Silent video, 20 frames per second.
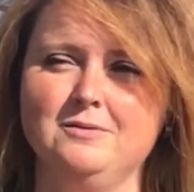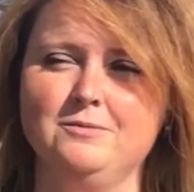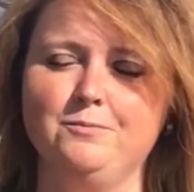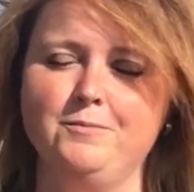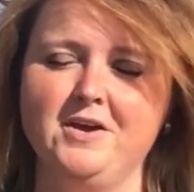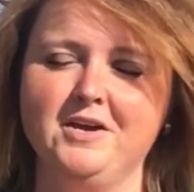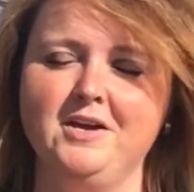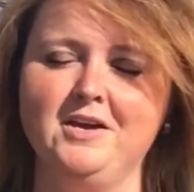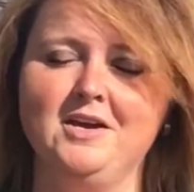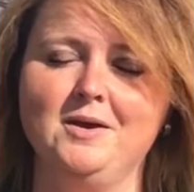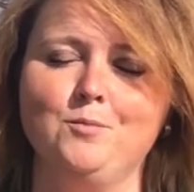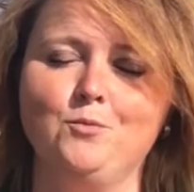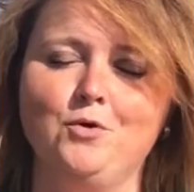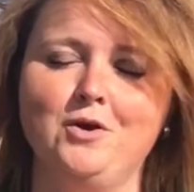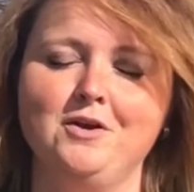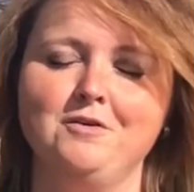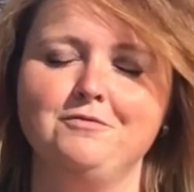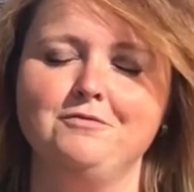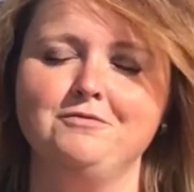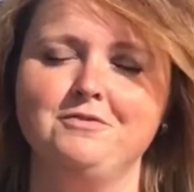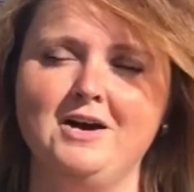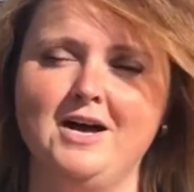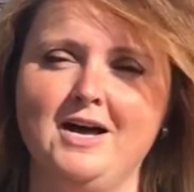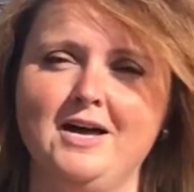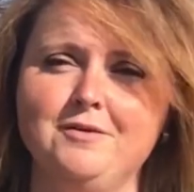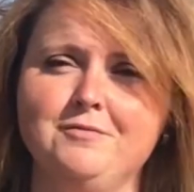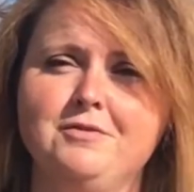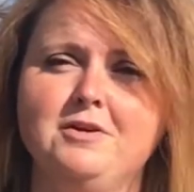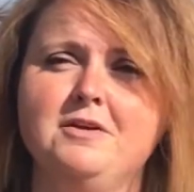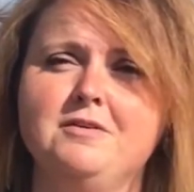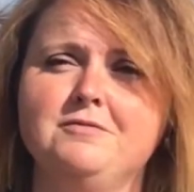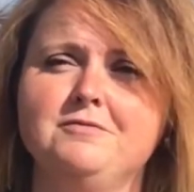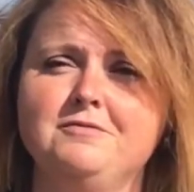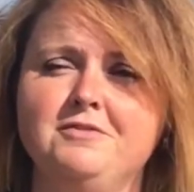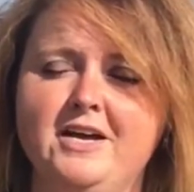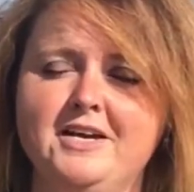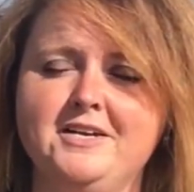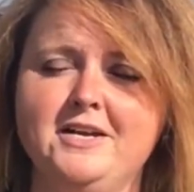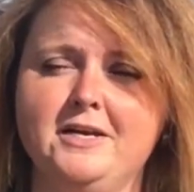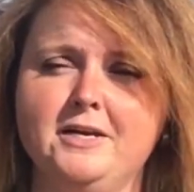making him one of 5
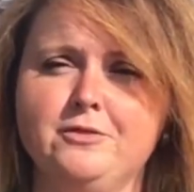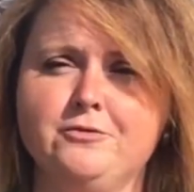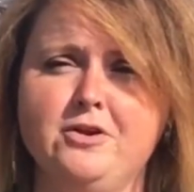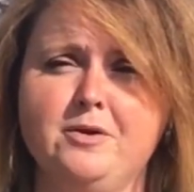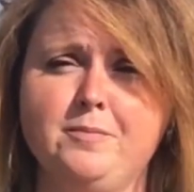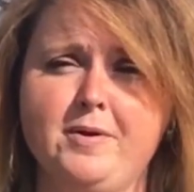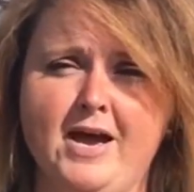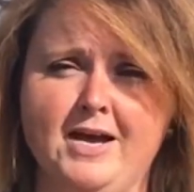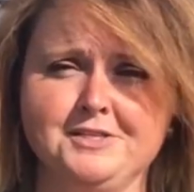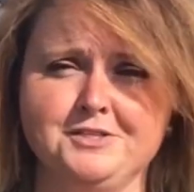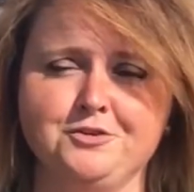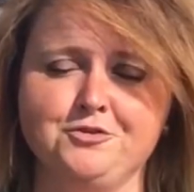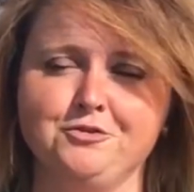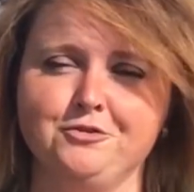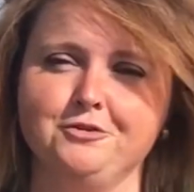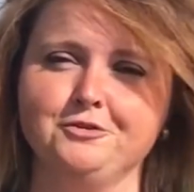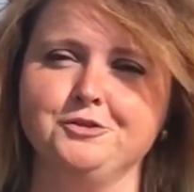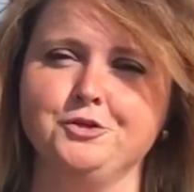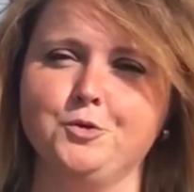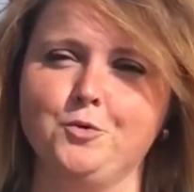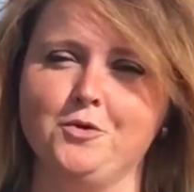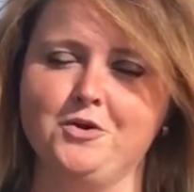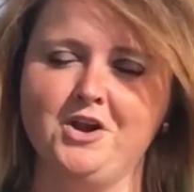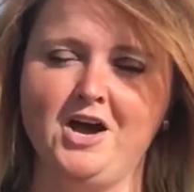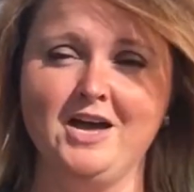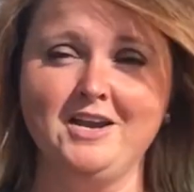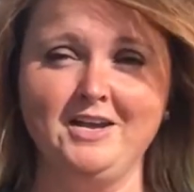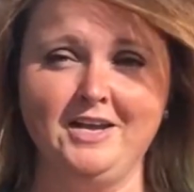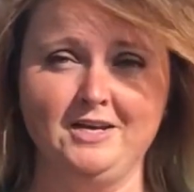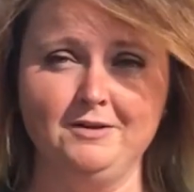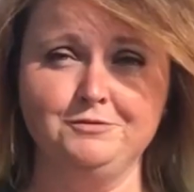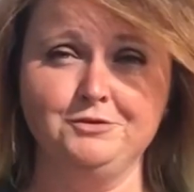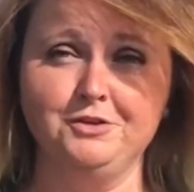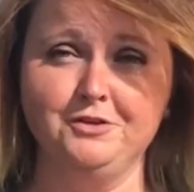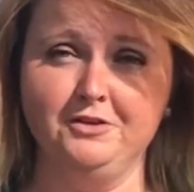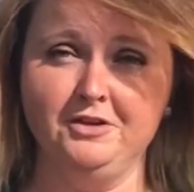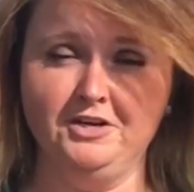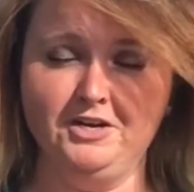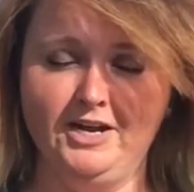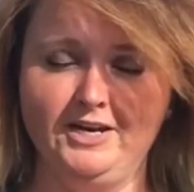Flight 93 passengers who were not native to
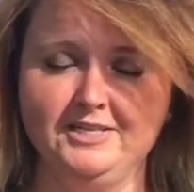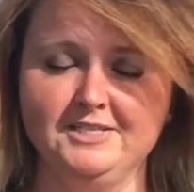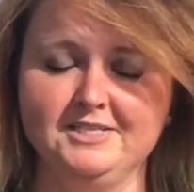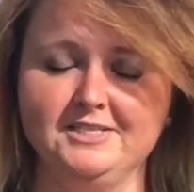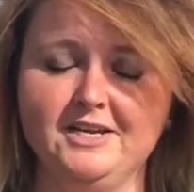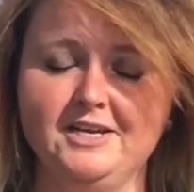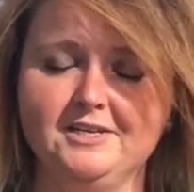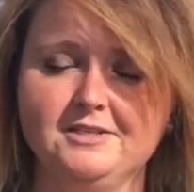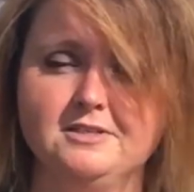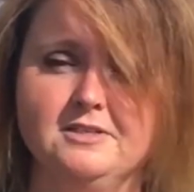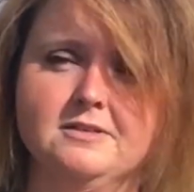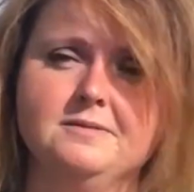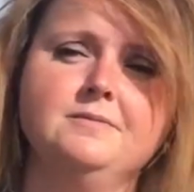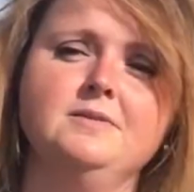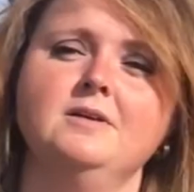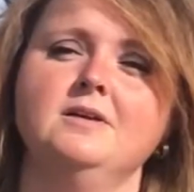the United States.